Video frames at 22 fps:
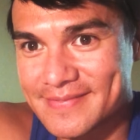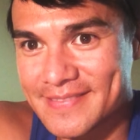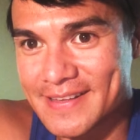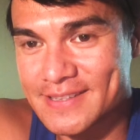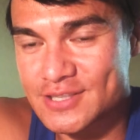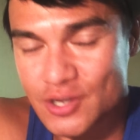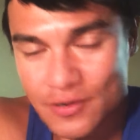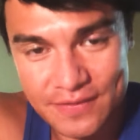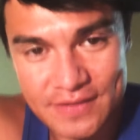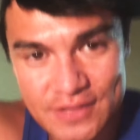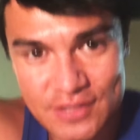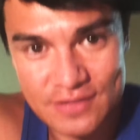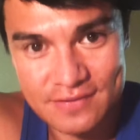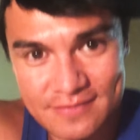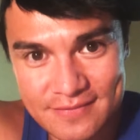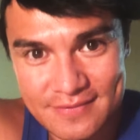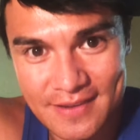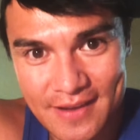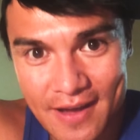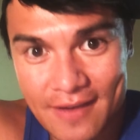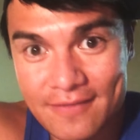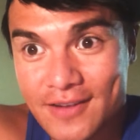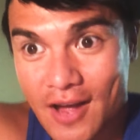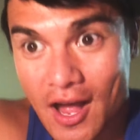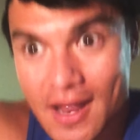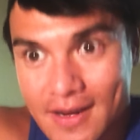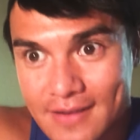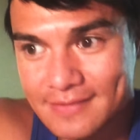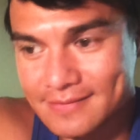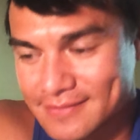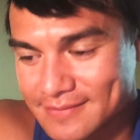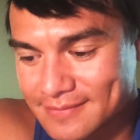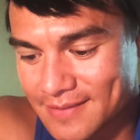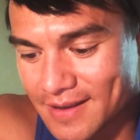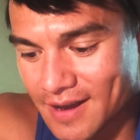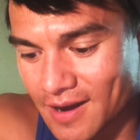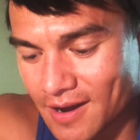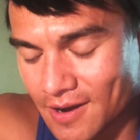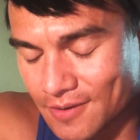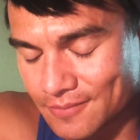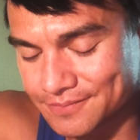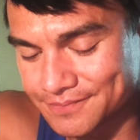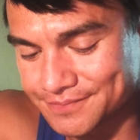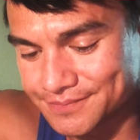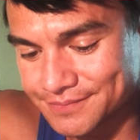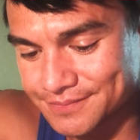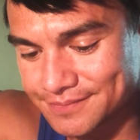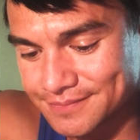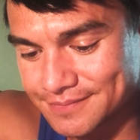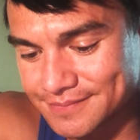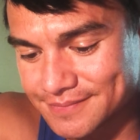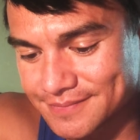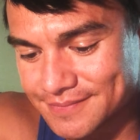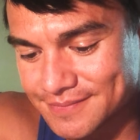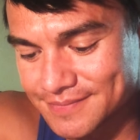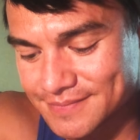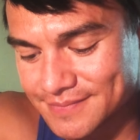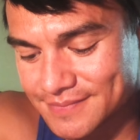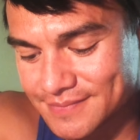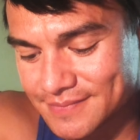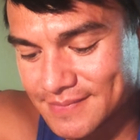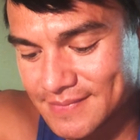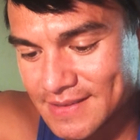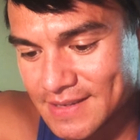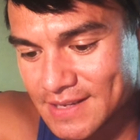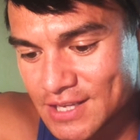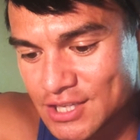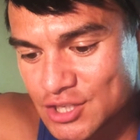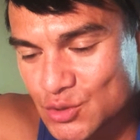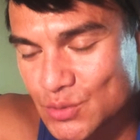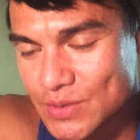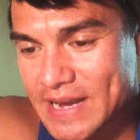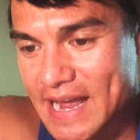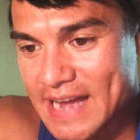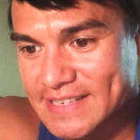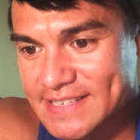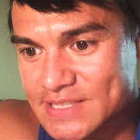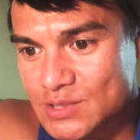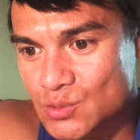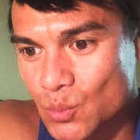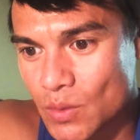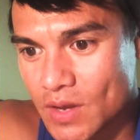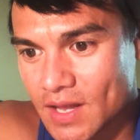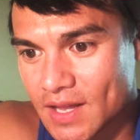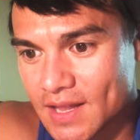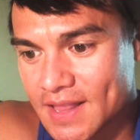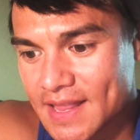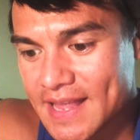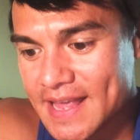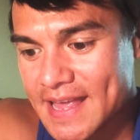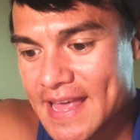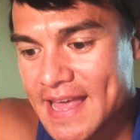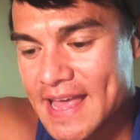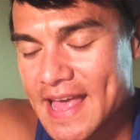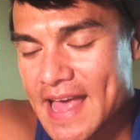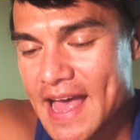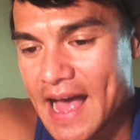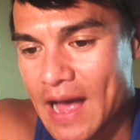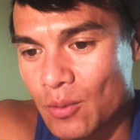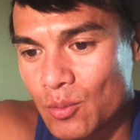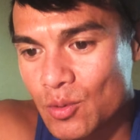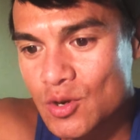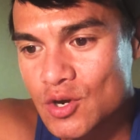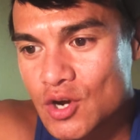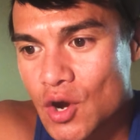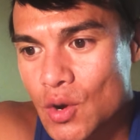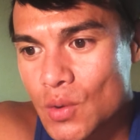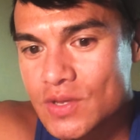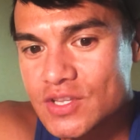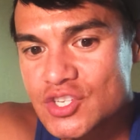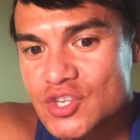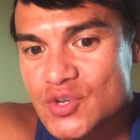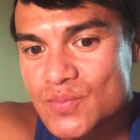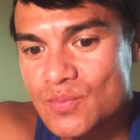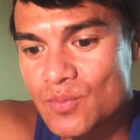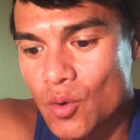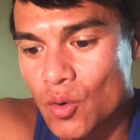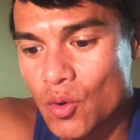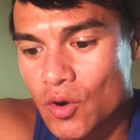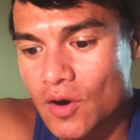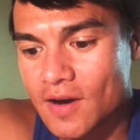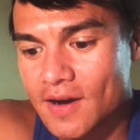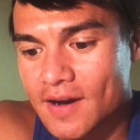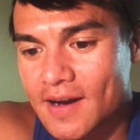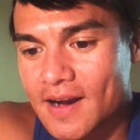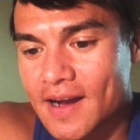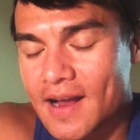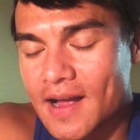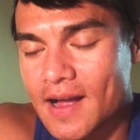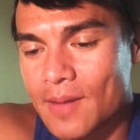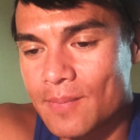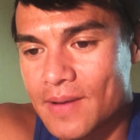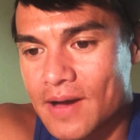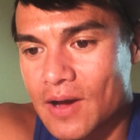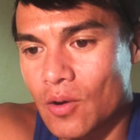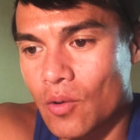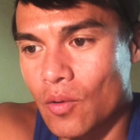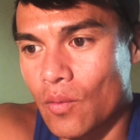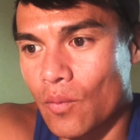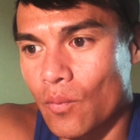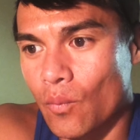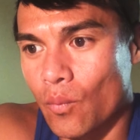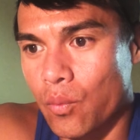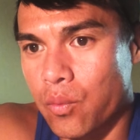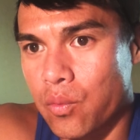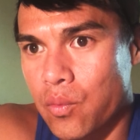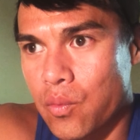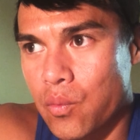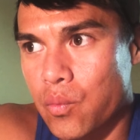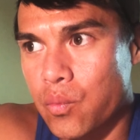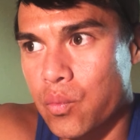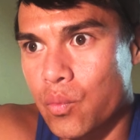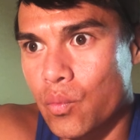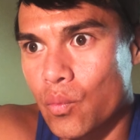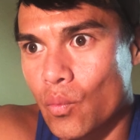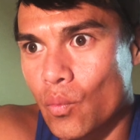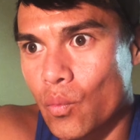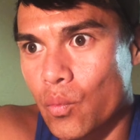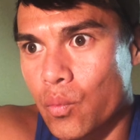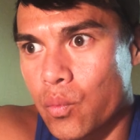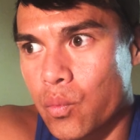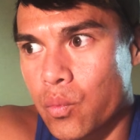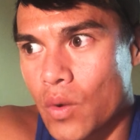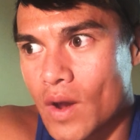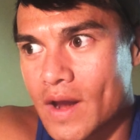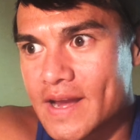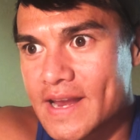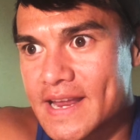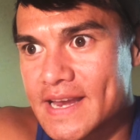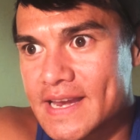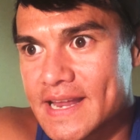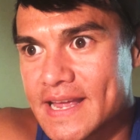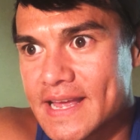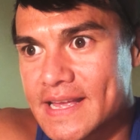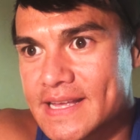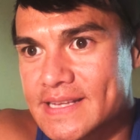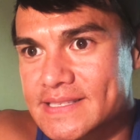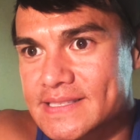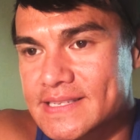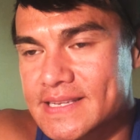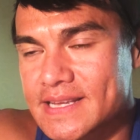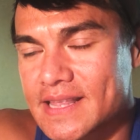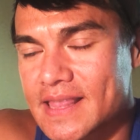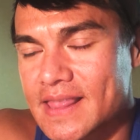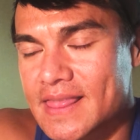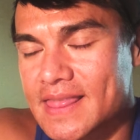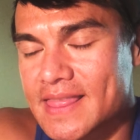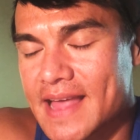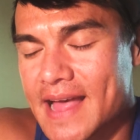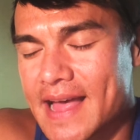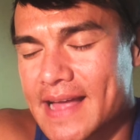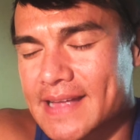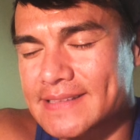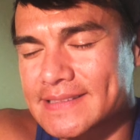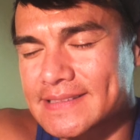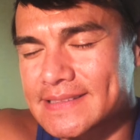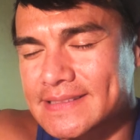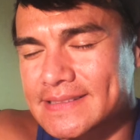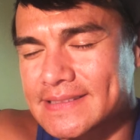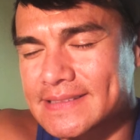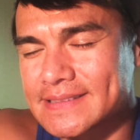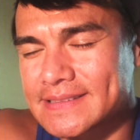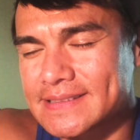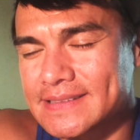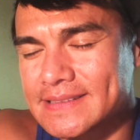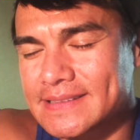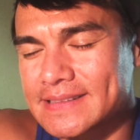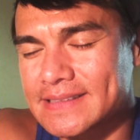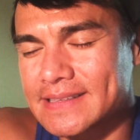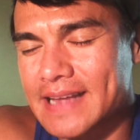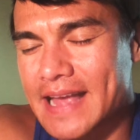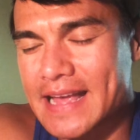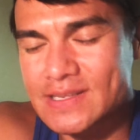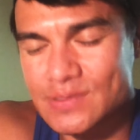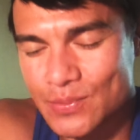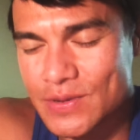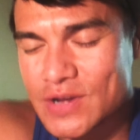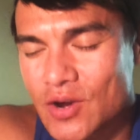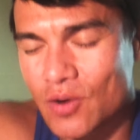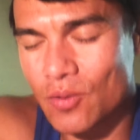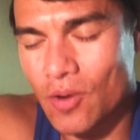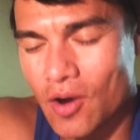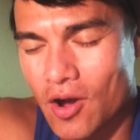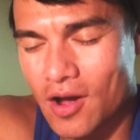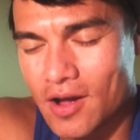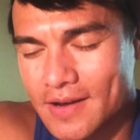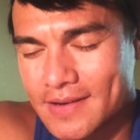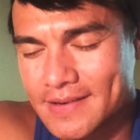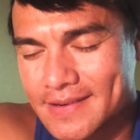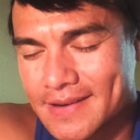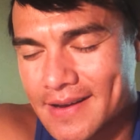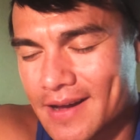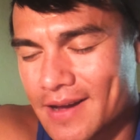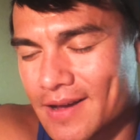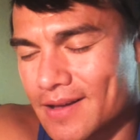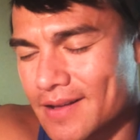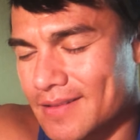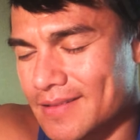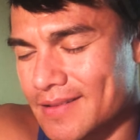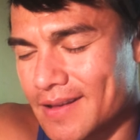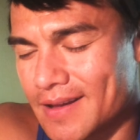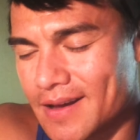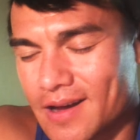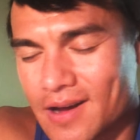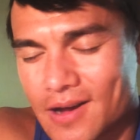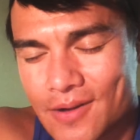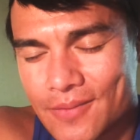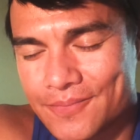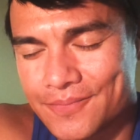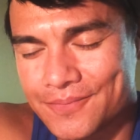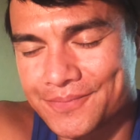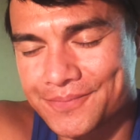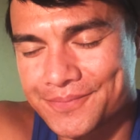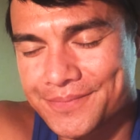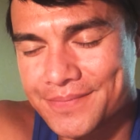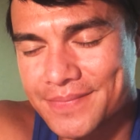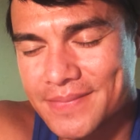a servant of god um to enact his will i will go into more about what it is that as we go on um